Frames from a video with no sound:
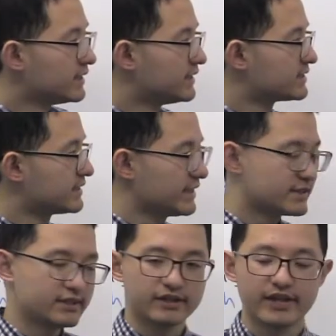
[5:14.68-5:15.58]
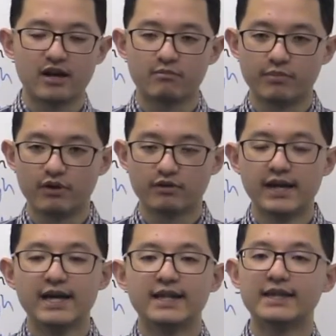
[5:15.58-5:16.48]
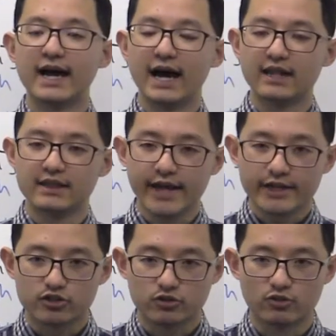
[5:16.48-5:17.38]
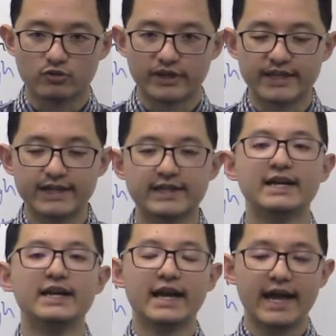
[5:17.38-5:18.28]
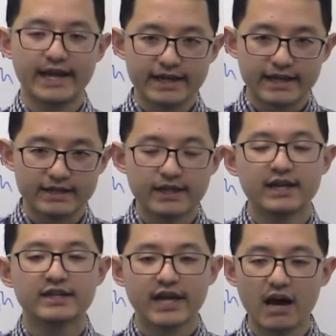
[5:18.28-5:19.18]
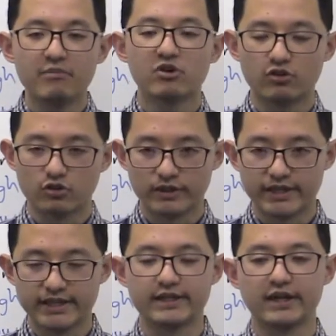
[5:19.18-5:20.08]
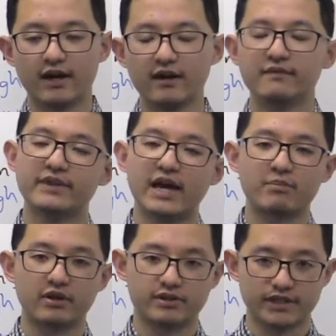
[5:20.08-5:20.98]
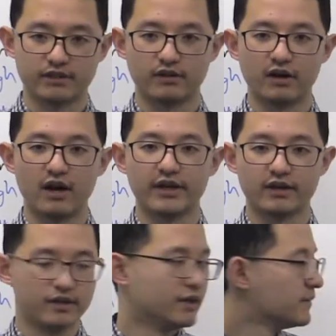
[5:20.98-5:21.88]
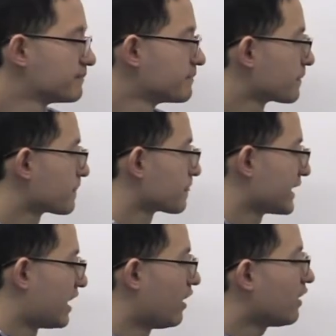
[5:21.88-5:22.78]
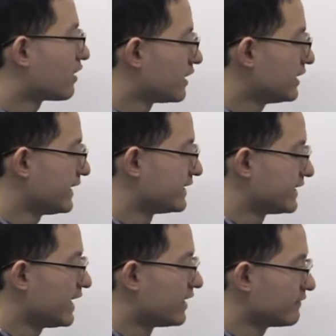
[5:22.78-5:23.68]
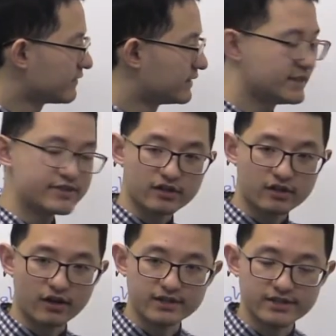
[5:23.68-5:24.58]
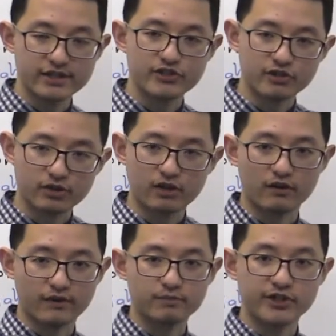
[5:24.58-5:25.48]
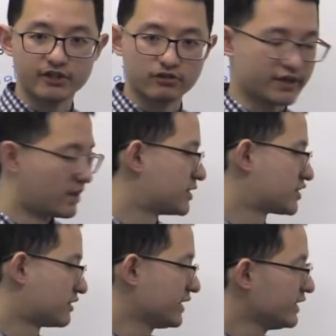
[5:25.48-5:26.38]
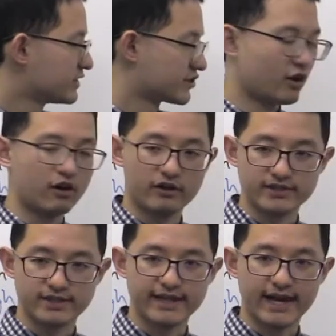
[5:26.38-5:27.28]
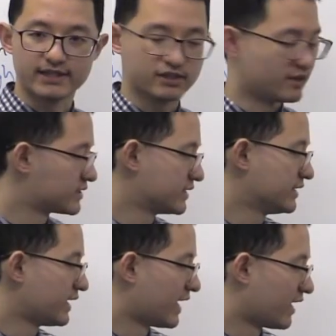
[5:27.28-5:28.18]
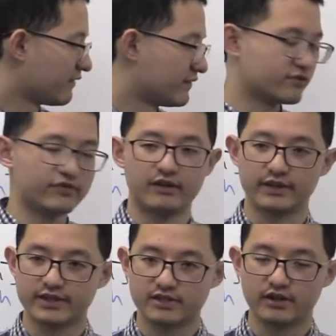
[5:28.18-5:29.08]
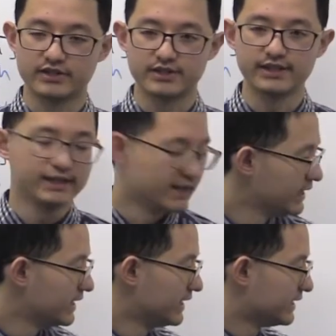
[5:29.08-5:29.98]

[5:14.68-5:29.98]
This takes into account both the electrical gradient and chemical gradient of that particular ion. R and F, these are constants you'll recall from general chemistry. So R is the gas constant, F is Faraday's constant.